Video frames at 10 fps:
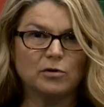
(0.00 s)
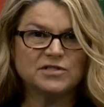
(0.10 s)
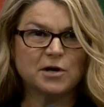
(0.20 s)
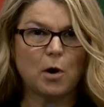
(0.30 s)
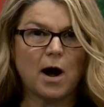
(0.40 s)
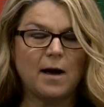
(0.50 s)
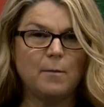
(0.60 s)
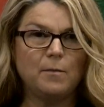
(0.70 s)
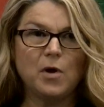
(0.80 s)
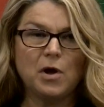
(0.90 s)
So I
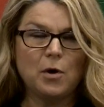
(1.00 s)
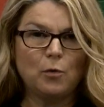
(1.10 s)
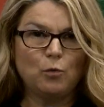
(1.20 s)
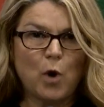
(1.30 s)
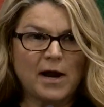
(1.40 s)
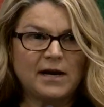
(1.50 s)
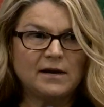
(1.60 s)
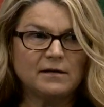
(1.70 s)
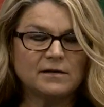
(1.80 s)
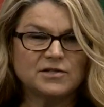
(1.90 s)
am running